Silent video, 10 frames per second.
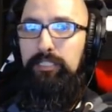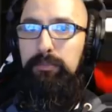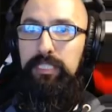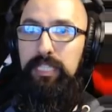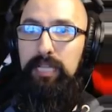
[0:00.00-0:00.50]
it
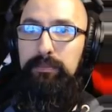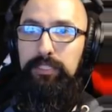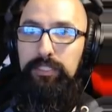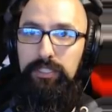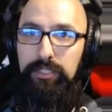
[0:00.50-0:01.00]
should be times
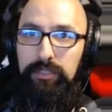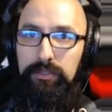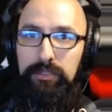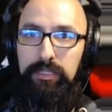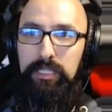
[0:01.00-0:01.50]
2.
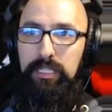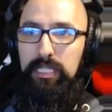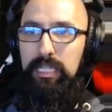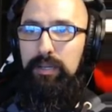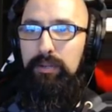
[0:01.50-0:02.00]

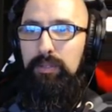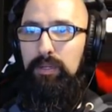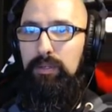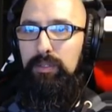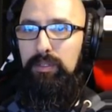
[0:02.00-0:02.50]
Now, I don't know...